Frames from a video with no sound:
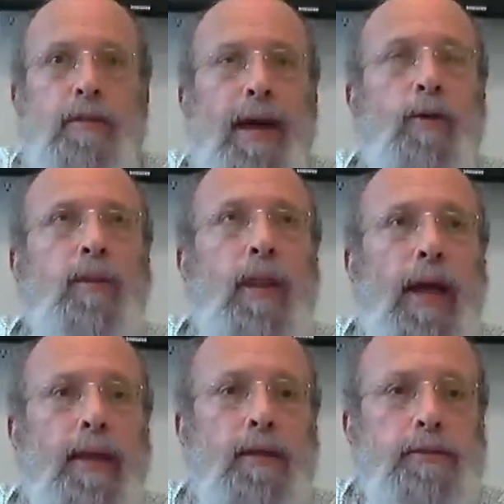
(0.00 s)
a town
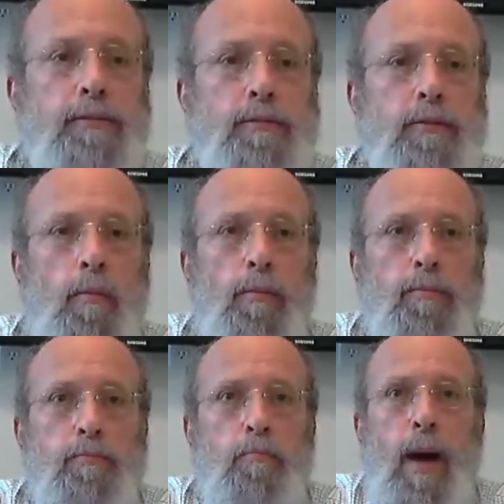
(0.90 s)
like
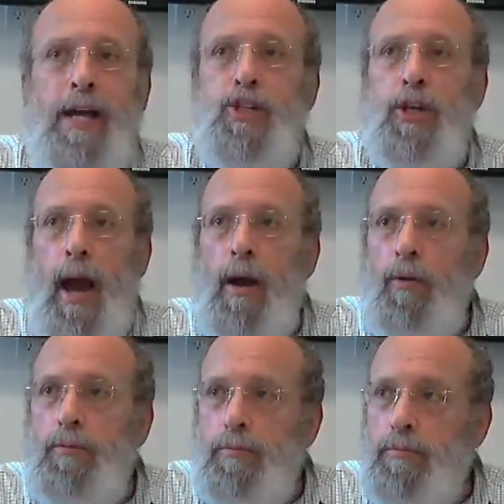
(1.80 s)

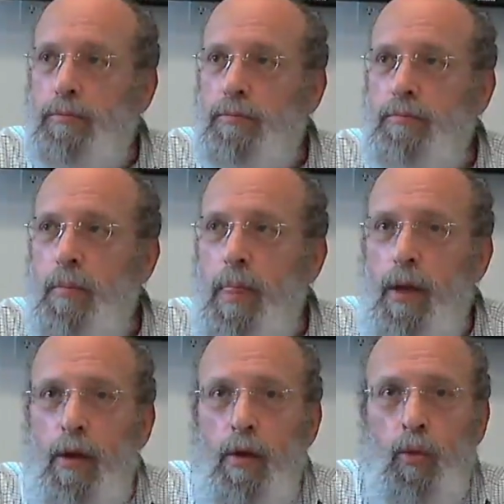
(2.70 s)
Moscow
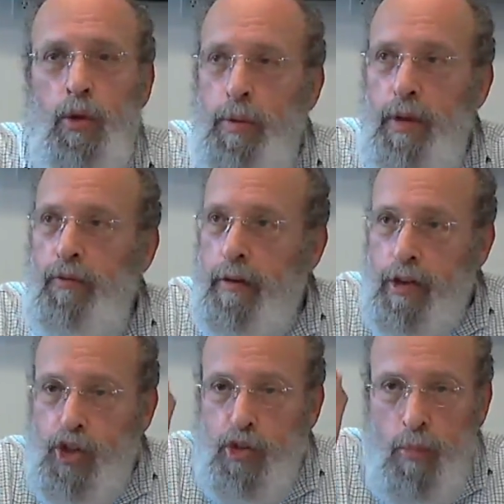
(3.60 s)
would be
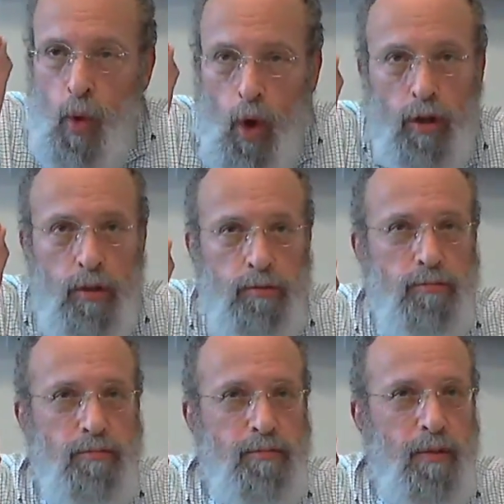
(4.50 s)
very small
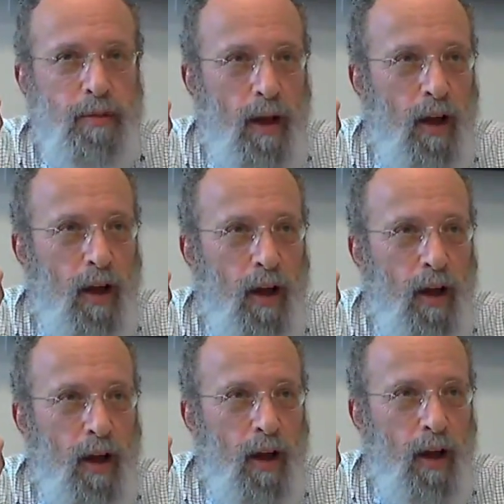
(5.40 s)

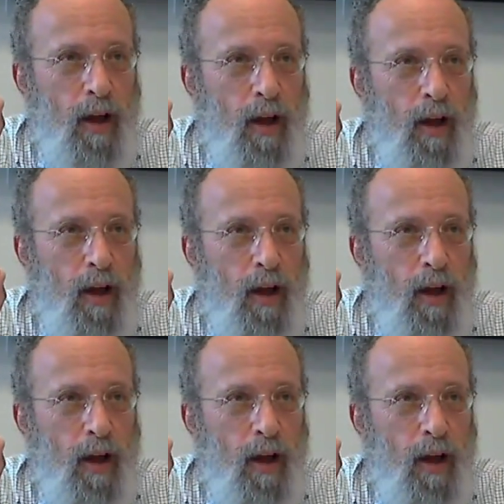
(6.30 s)
on the Jewish map,
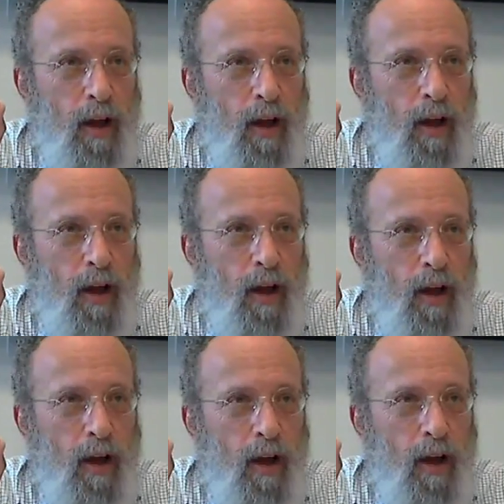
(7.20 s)

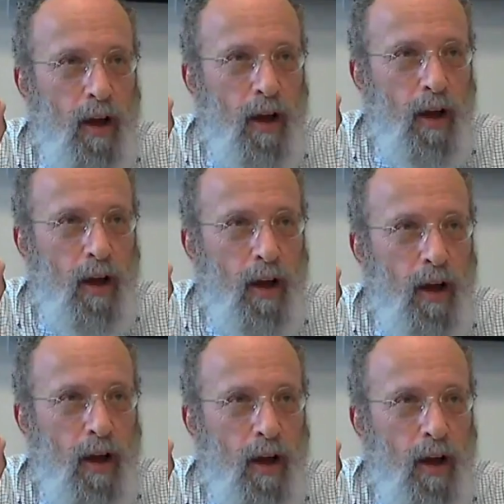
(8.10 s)
whereas a town
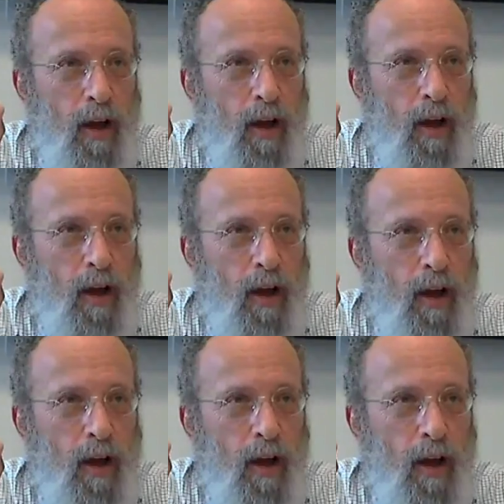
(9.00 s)
like
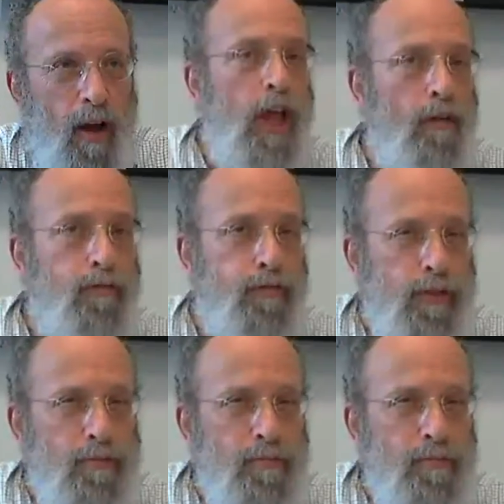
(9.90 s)
Yaroslav